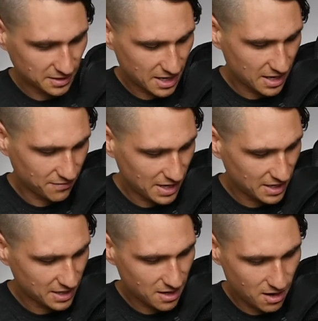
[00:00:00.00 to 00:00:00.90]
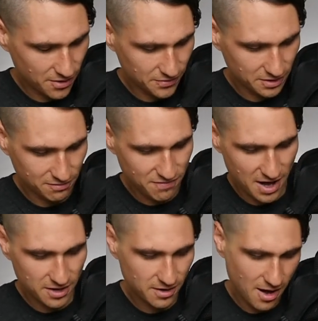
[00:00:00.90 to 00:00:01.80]
kind of hitting on the
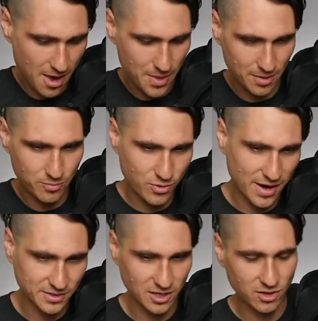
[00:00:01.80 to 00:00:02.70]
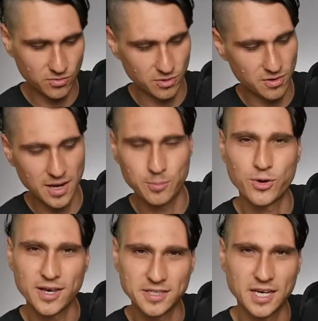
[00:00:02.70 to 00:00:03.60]
divider and then pressing through and
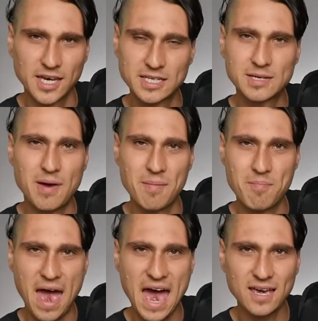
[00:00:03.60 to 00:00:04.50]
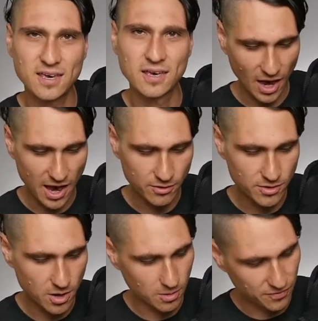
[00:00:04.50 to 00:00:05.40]
pressing into my back. I don't know